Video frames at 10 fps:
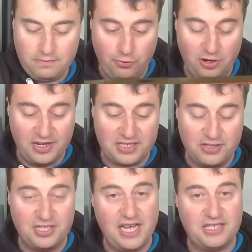products which
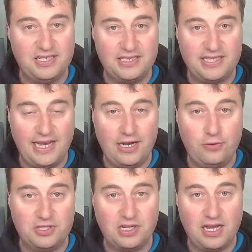they actually sell,
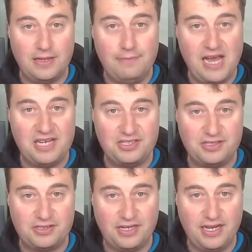which are like the
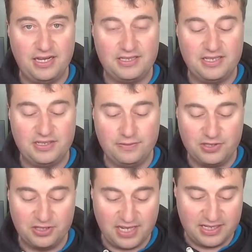mesh uh, systems which
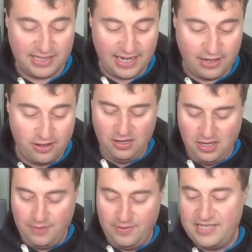they sell.
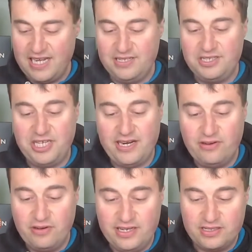Tenda
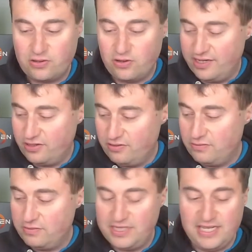generally is quite a
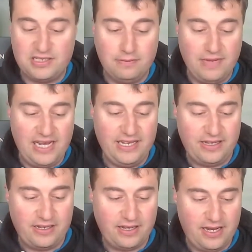decent
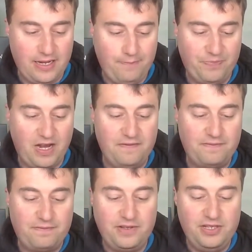make. Um, I've
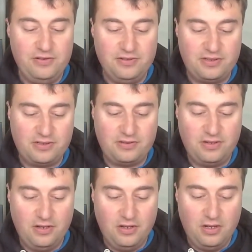used.
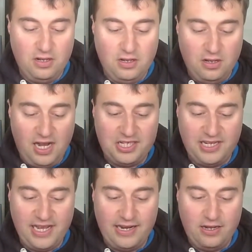I actually
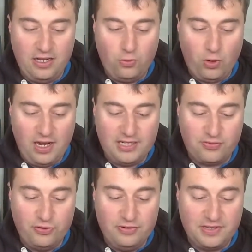had a wireless
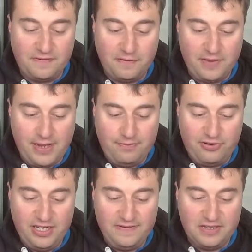router from them
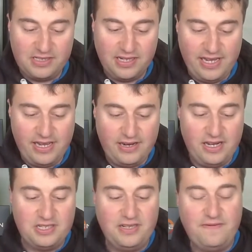previously, and I
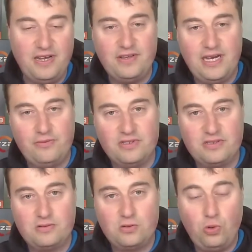actually felt that was
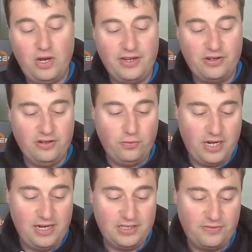quite a good
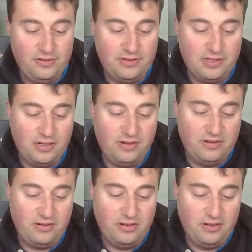wireless router. And